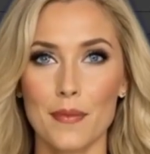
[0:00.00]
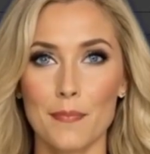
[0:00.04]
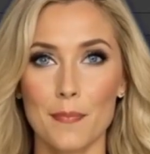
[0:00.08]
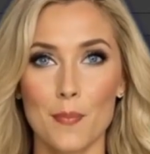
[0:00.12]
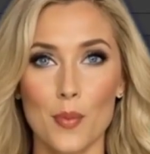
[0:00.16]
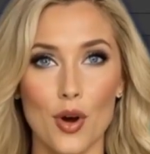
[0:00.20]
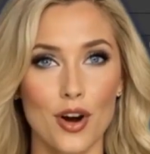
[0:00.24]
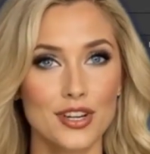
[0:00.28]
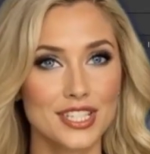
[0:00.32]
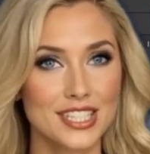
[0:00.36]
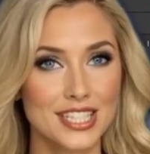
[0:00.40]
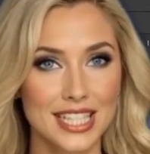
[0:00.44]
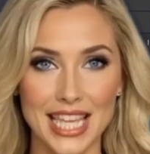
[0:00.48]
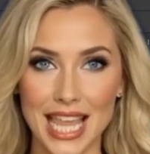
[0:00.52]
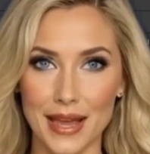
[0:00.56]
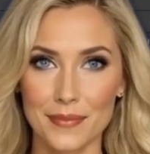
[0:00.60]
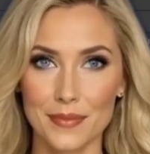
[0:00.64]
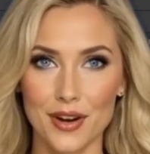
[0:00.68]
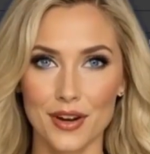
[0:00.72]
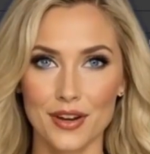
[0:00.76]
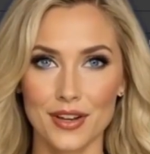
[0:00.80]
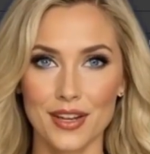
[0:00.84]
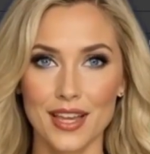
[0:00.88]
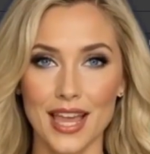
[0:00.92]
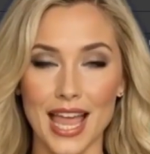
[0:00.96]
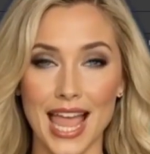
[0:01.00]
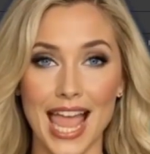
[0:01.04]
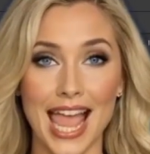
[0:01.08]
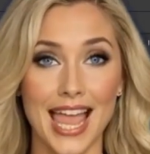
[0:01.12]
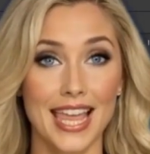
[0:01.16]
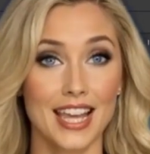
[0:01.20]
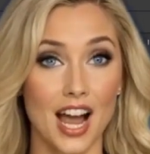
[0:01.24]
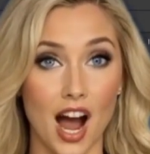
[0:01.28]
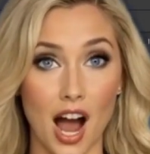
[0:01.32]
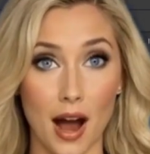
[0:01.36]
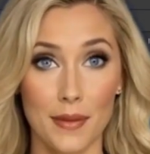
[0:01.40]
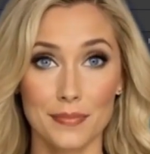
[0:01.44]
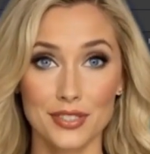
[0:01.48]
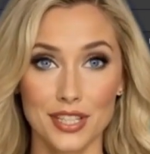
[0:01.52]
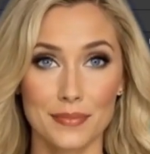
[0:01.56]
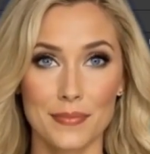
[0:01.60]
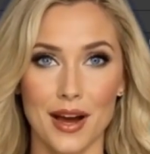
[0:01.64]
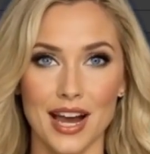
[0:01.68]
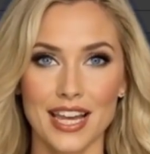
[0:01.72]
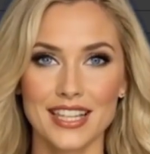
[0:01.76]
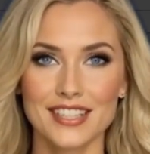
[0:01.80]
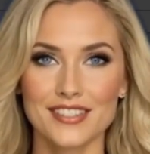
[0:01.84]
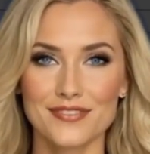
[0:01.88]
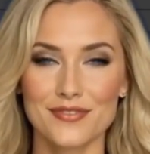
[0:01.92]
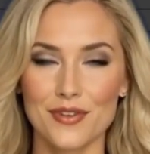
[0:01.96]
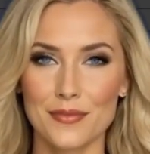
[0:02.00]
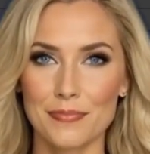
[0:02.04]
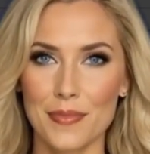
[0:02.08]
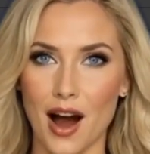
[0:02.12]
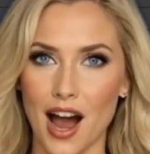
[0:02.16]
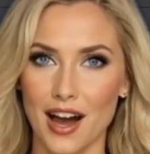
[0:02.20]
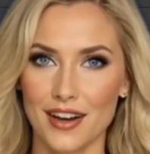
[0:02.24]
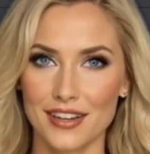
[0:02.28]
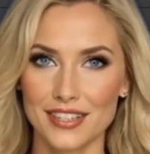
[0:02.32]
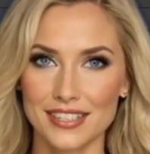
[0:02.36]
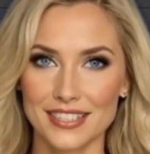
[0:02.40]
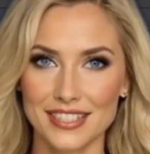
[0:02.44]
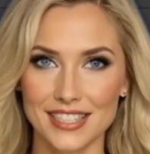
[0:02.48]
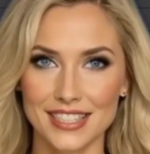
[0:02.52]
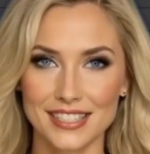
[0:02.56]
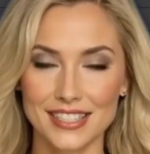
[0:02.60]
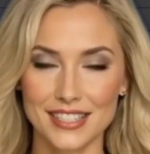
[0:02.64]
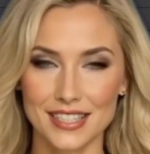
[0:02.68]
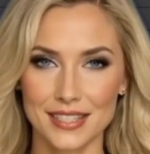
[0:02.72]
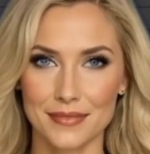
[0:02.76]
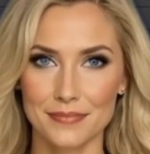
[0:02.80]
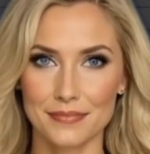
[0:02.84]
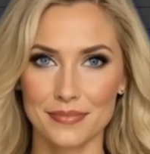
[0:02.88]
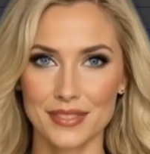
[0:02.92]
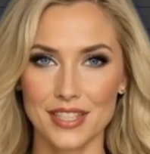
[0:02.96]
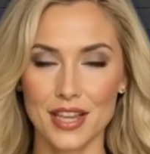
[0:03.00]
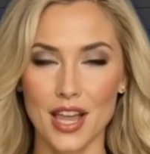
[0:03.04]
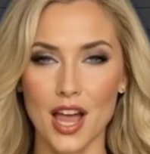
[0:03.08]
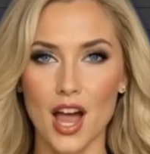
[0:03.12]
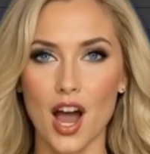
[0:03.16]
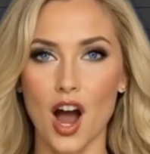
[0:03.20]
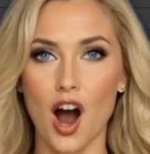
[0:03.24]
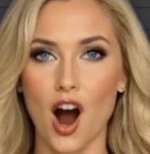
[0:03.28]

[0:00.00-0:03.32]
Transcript: more stable, and optimized for modern systems,